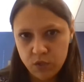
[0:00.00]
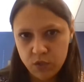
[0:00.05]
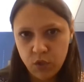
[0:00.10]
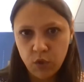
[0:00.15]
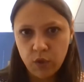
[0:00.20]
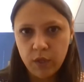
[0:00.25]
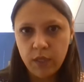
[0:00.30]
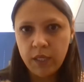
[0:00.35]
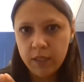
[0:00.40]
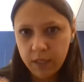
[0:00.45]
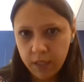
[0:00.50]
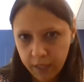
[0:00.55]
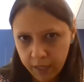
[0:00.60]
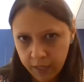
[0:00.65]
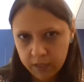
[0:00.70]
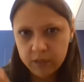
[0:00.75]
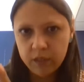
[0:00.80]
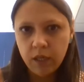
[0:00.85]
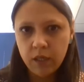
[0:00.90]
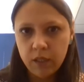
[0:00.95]
I'm going to
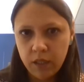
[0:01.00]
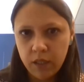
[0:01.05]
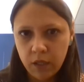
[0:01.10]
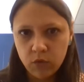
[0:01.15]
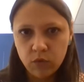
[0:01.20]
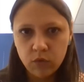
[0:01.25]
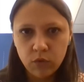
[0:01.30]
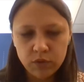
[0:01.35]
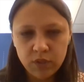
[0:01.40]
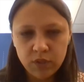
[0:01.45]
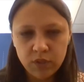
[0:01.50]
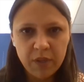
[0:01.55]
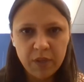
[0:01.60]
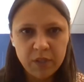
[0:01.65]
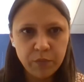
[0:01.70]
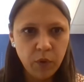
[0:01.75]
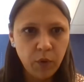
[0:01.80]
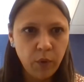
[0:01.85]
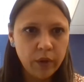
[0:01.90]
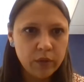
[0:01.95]
explain the
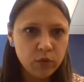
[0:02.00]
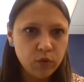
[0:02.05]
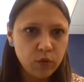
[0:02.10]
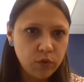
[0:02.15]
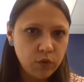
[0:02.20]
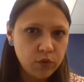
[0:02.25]
indirect